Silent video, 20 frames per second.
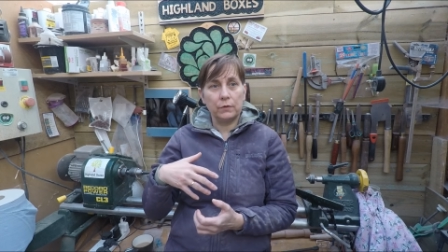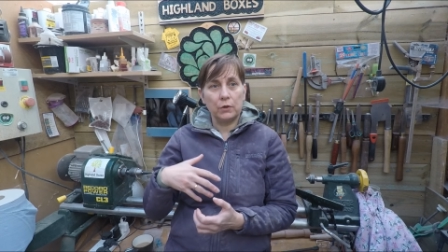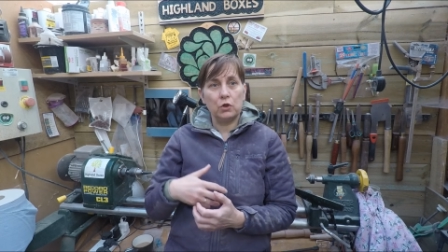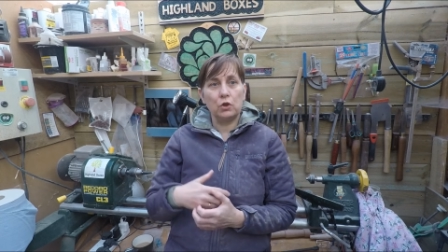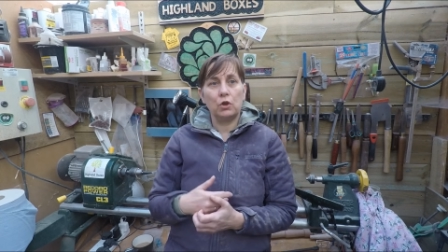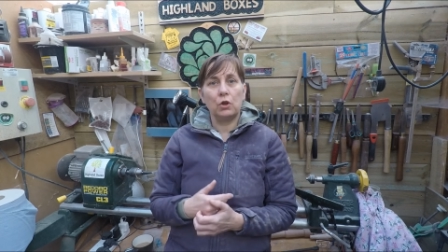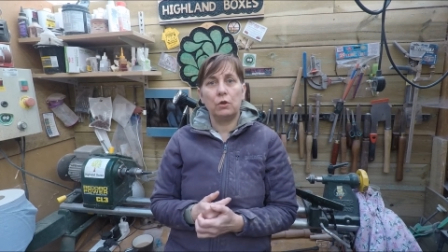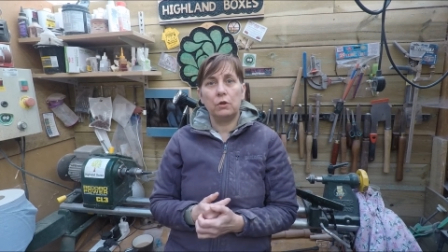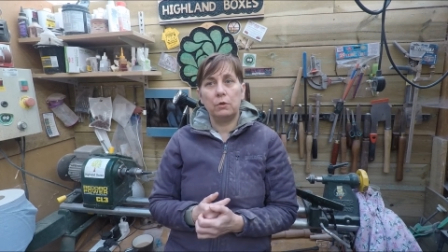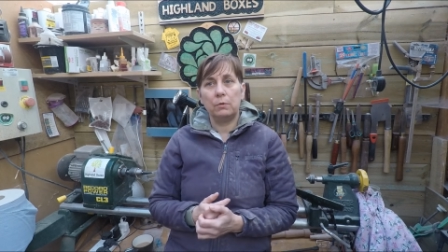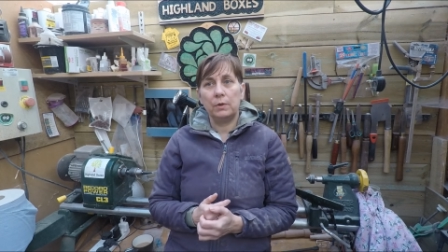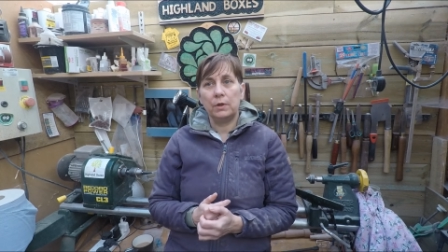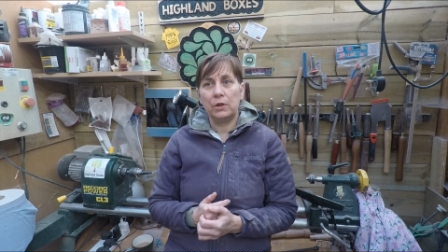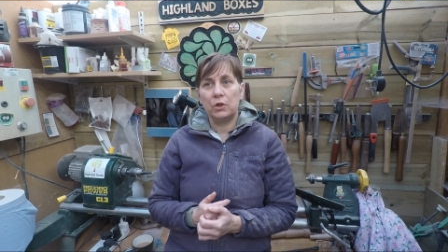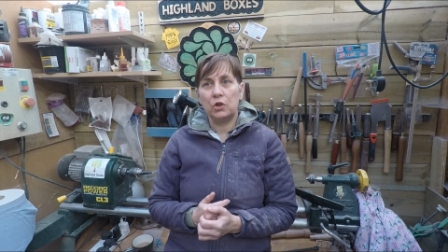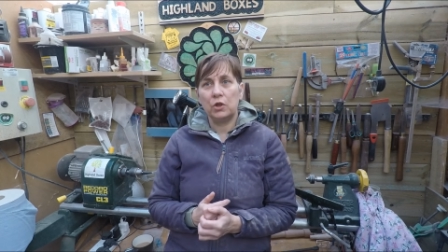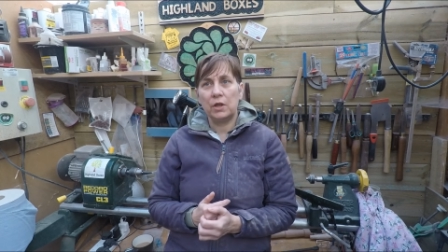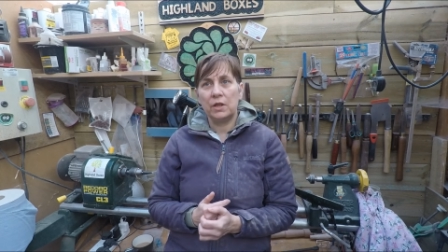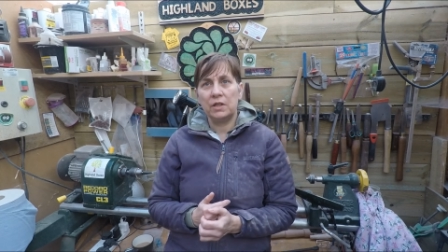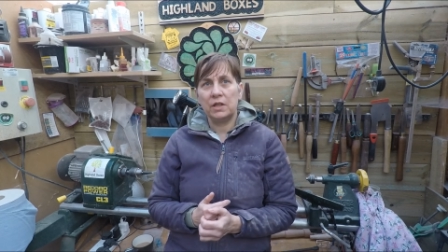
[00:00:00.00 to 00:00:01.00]
to show you in the
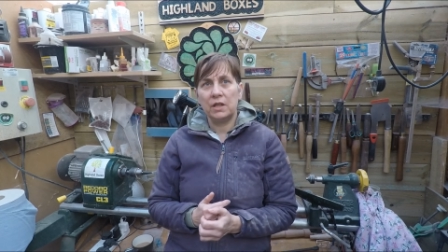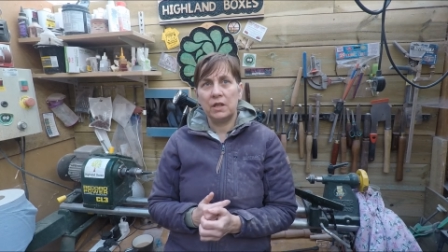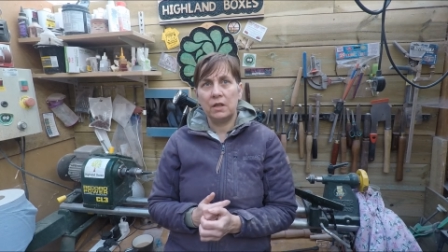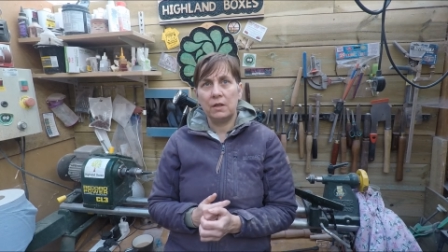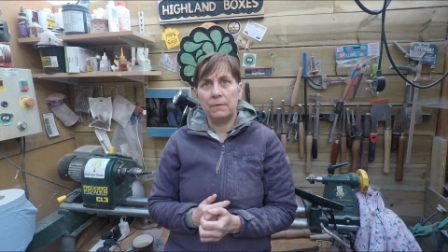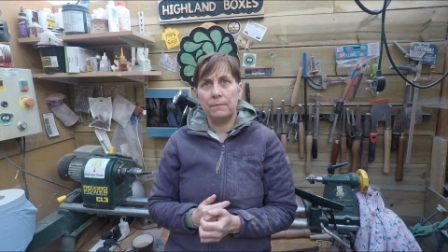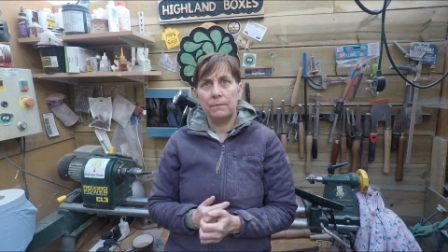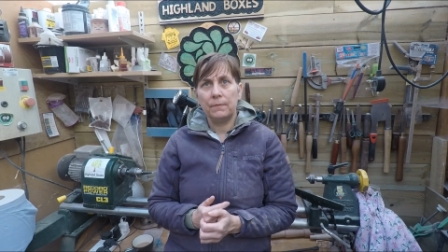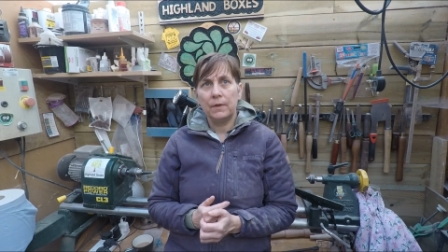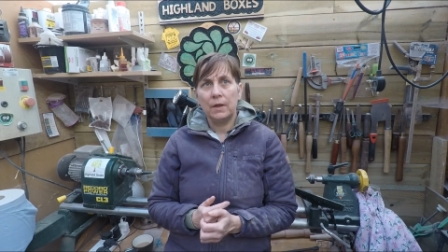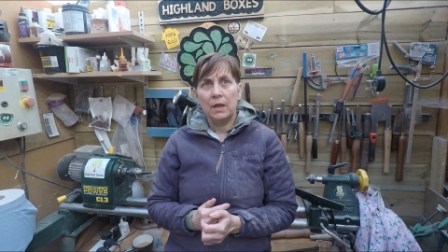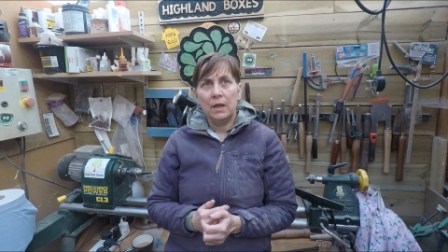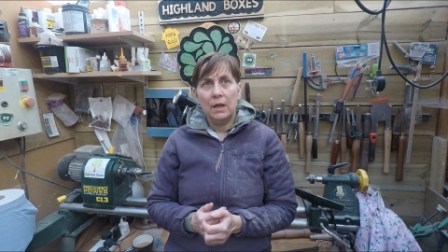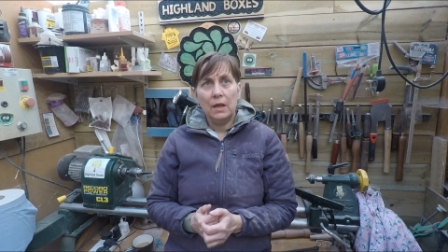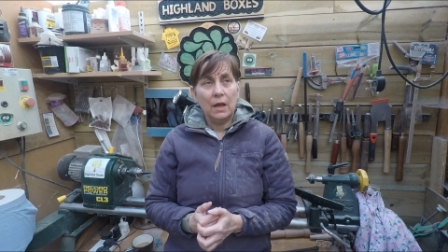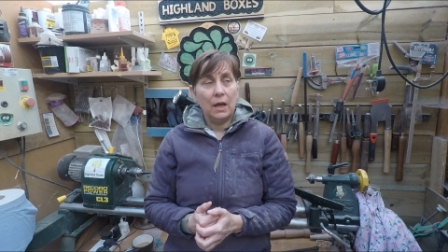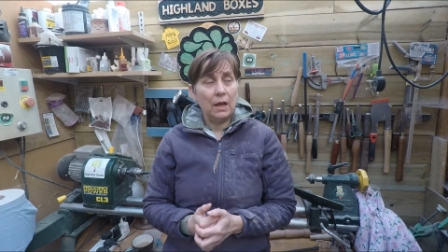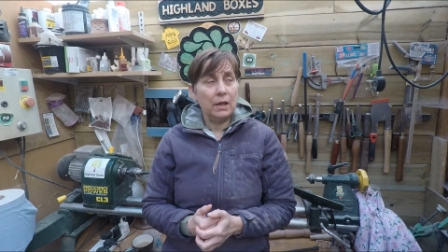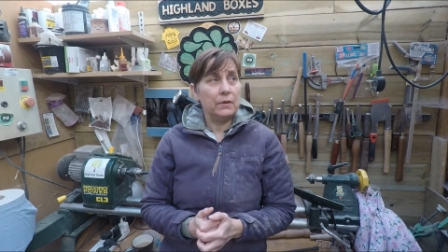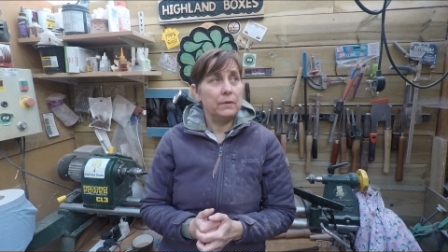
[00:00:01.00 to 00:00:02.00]
shed here.
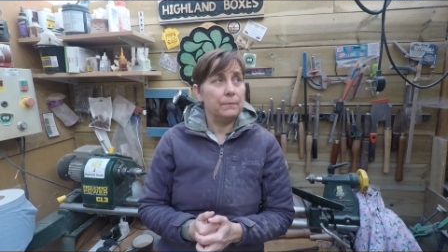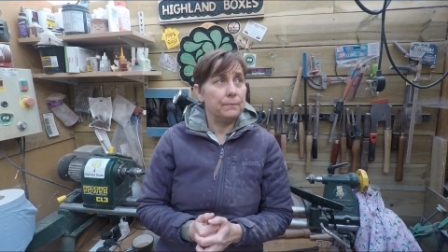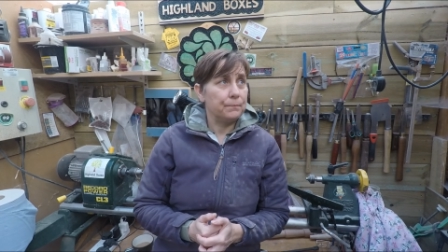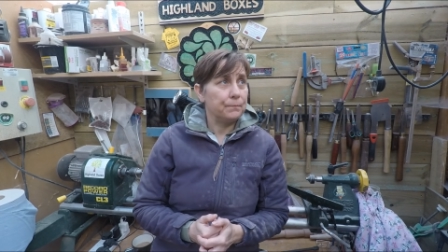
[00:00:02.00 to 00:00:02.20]
And